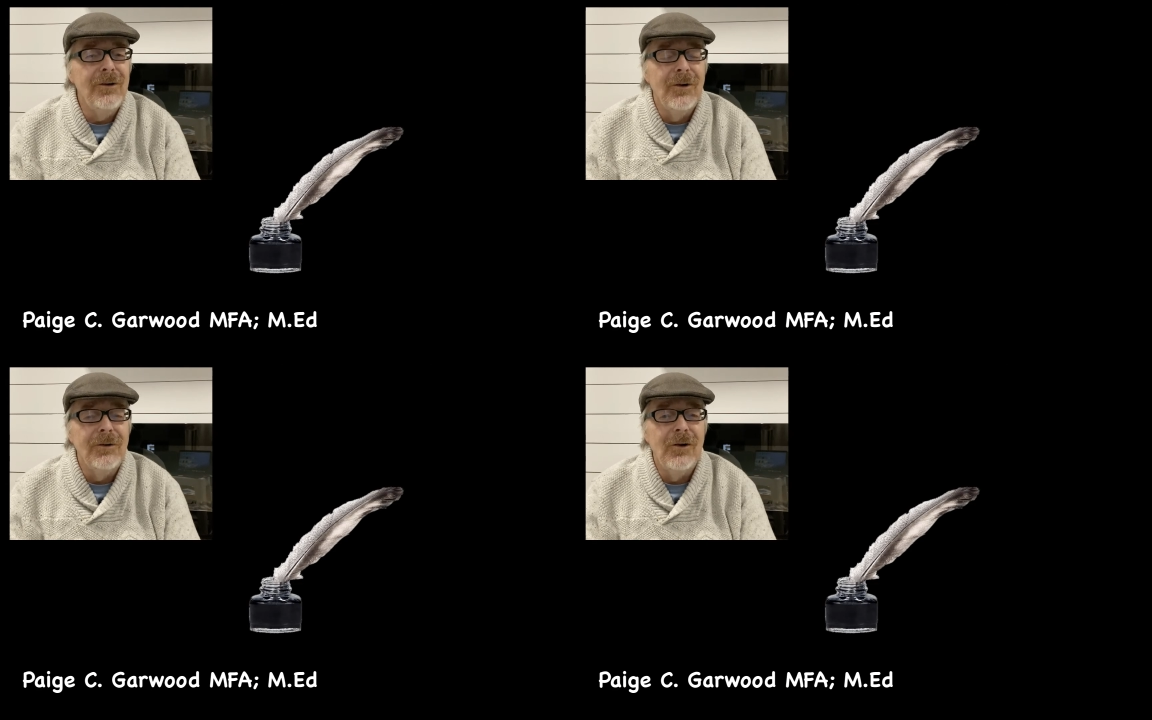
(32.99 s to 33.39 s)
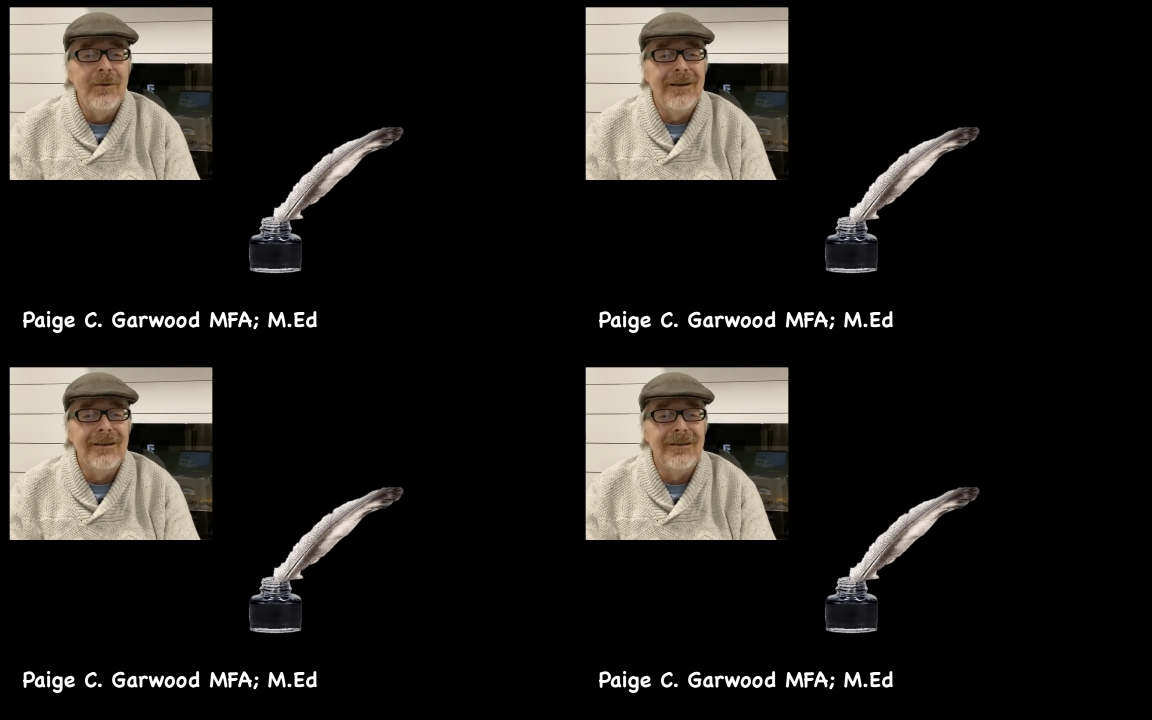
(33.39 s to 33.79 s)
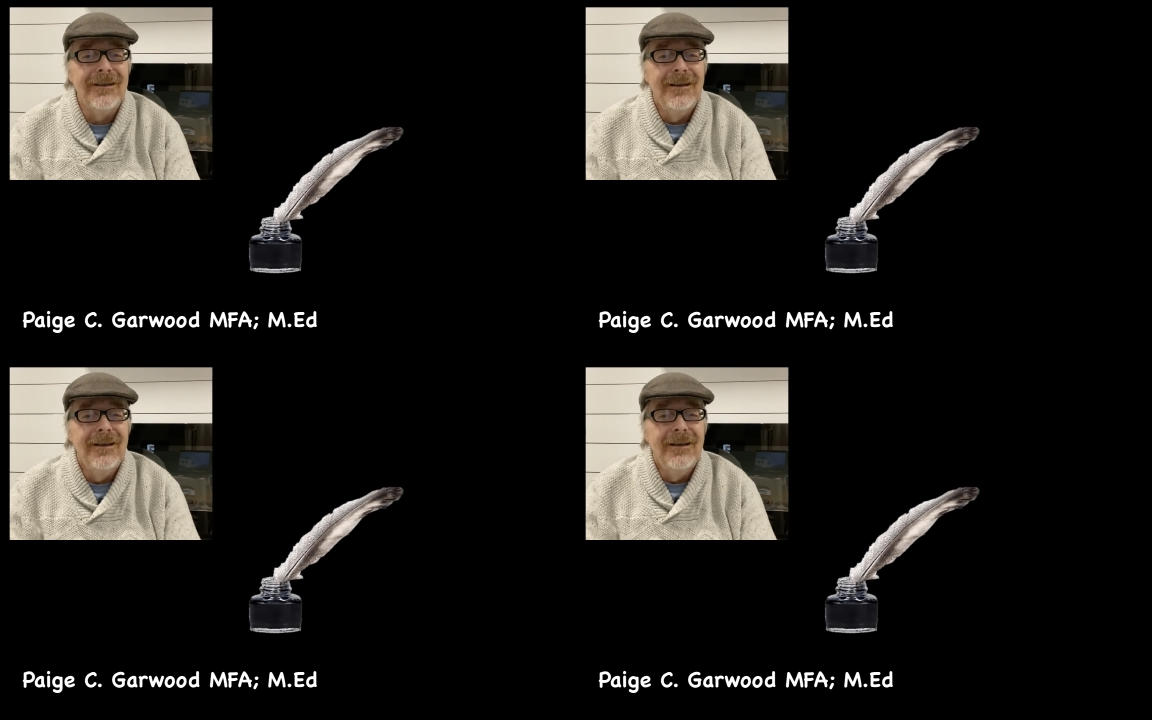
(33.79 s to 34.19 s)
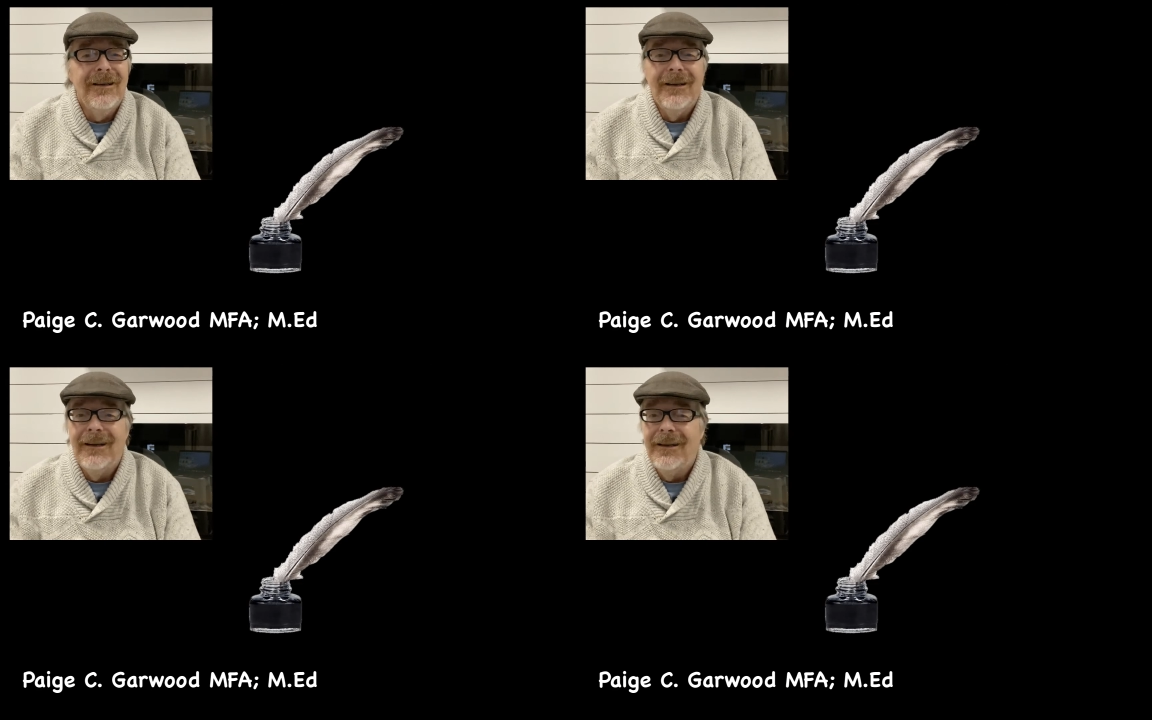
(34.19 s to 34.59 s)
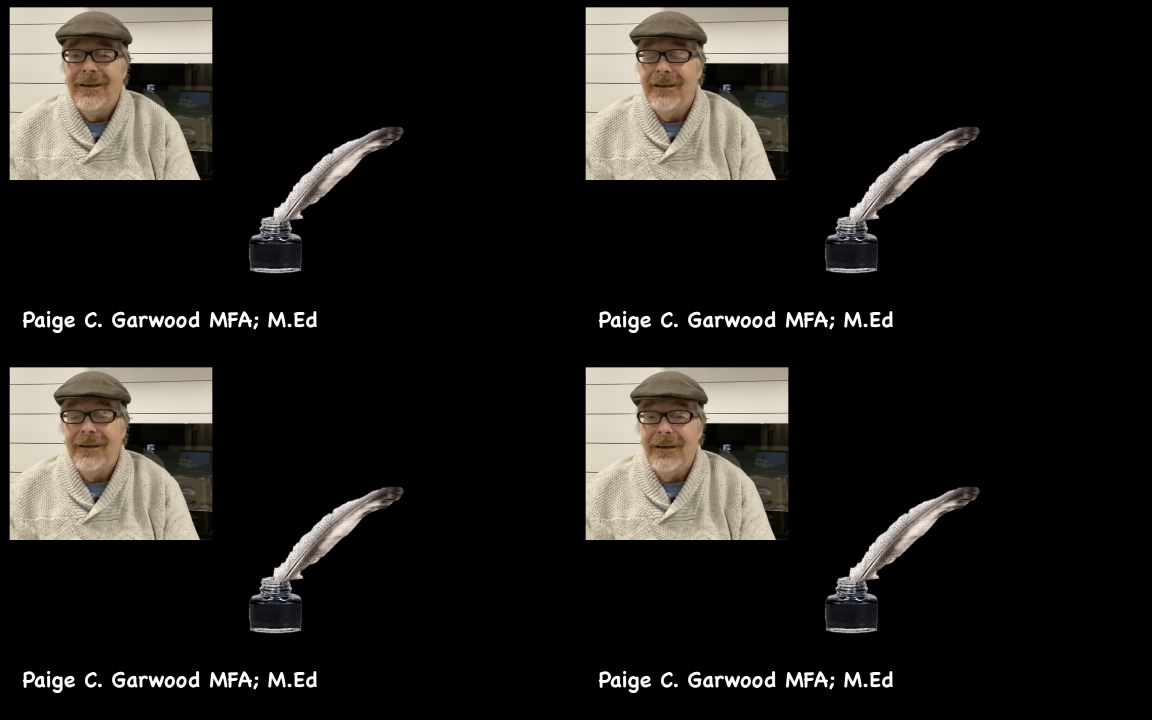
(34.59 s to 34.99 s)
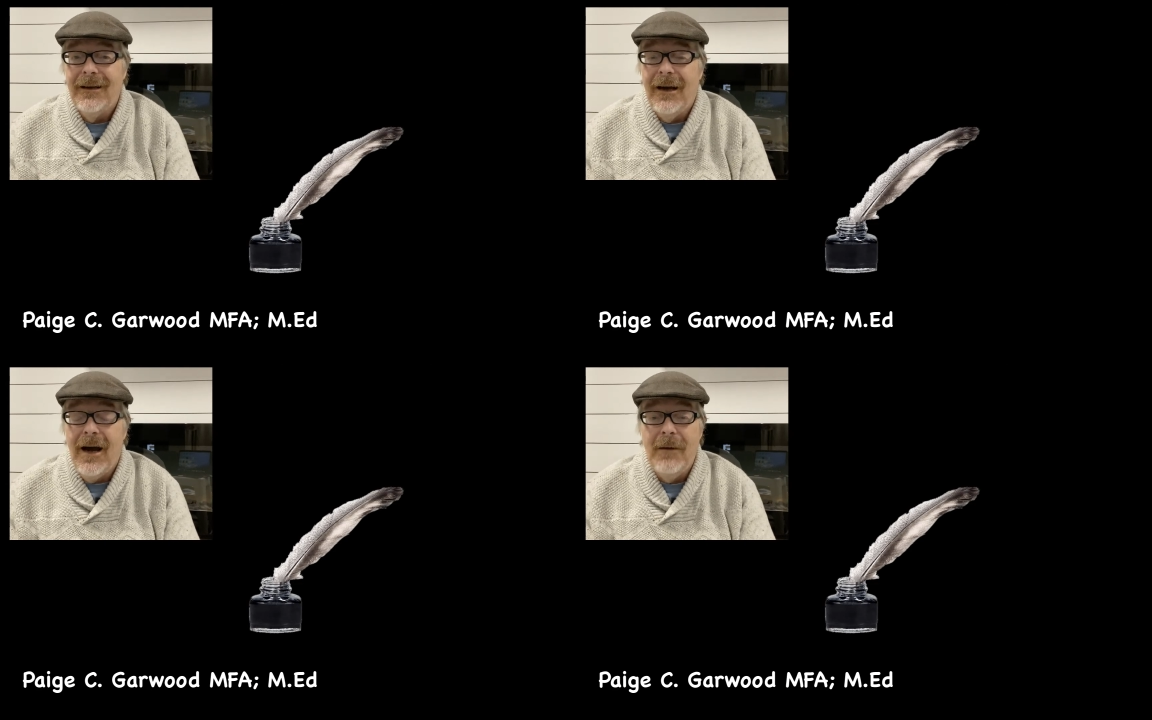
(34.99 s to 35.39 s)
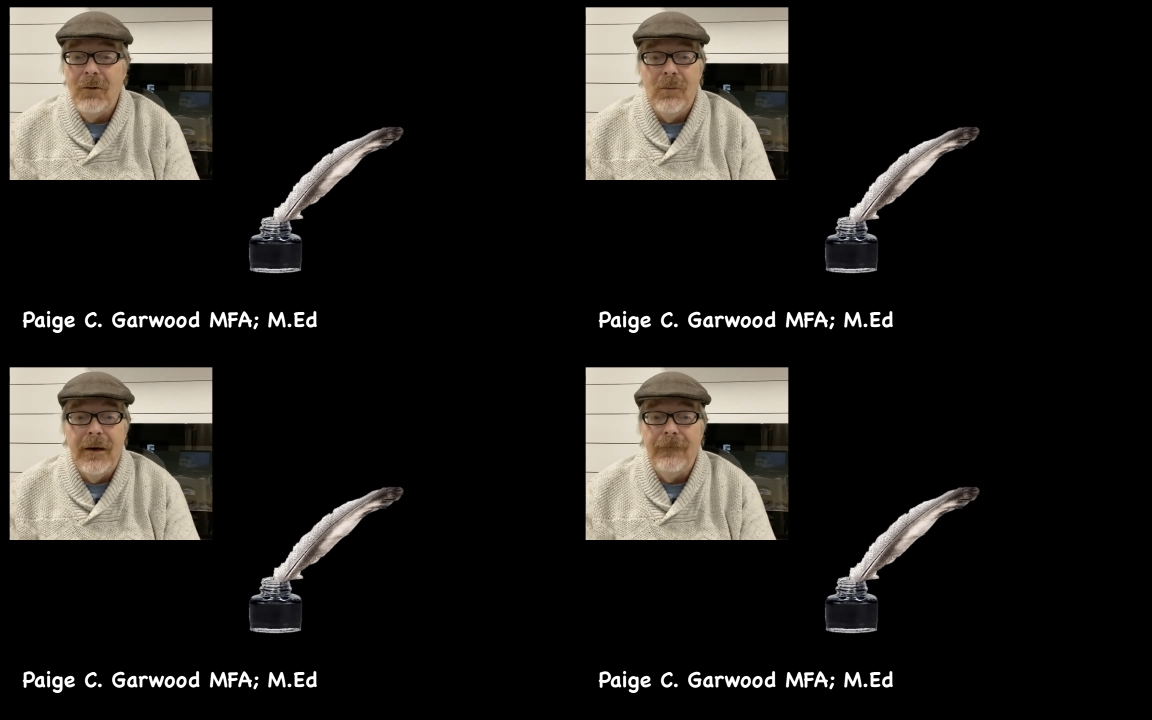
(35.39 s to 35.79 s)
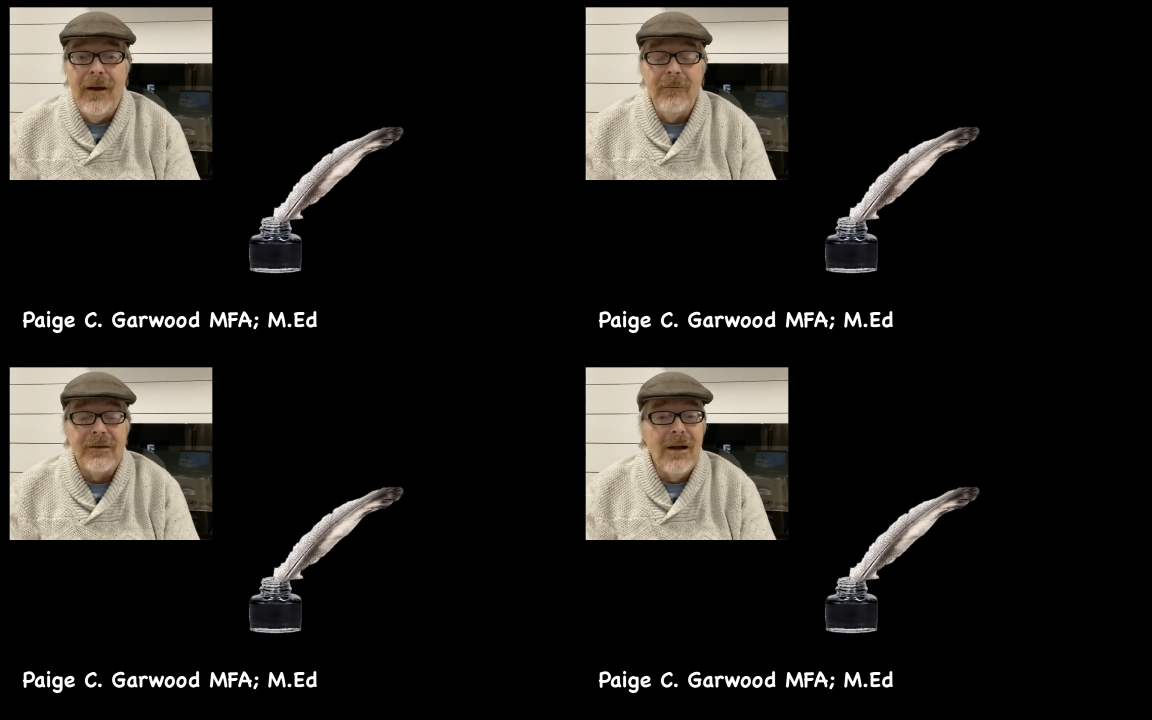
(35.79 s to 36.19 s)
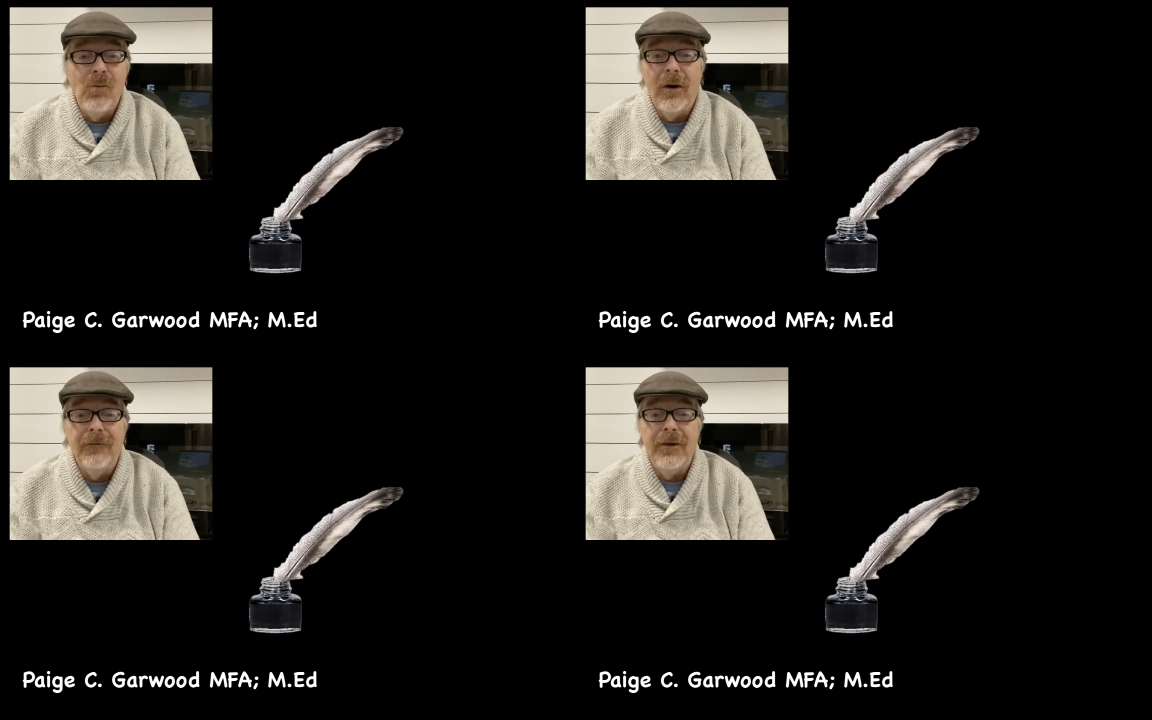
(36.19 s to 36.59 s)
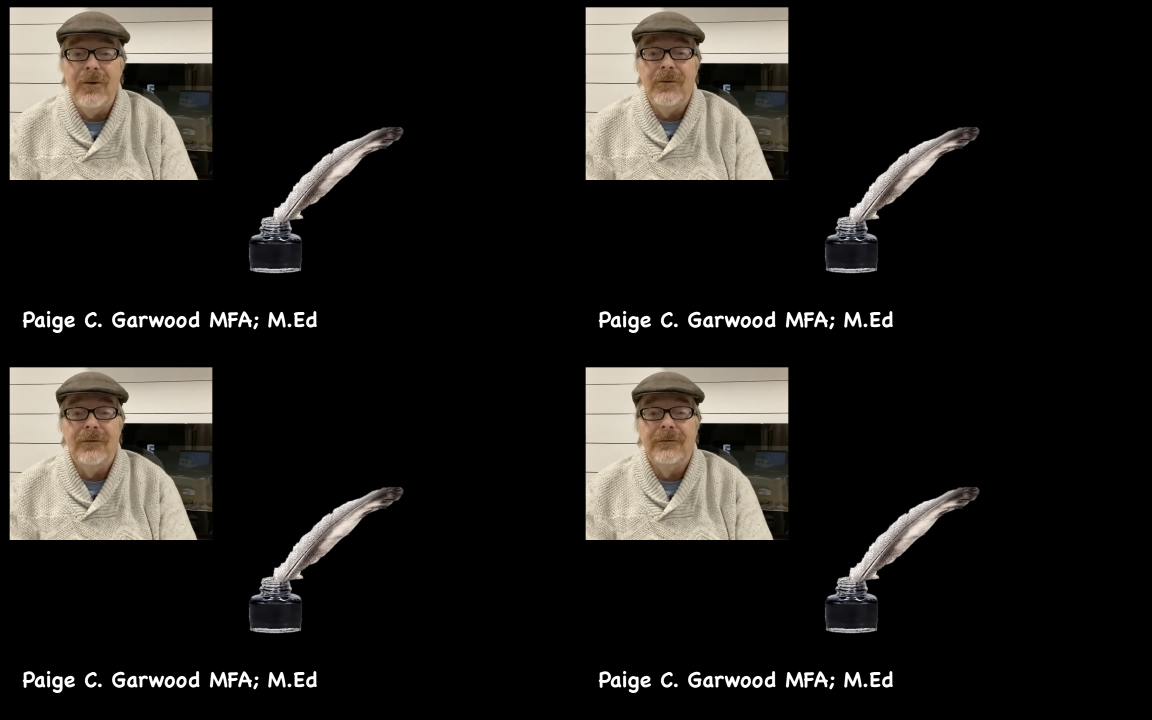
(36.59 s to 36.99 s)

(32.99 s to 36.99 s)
don't know because I'm nobody famous. I'm one of you.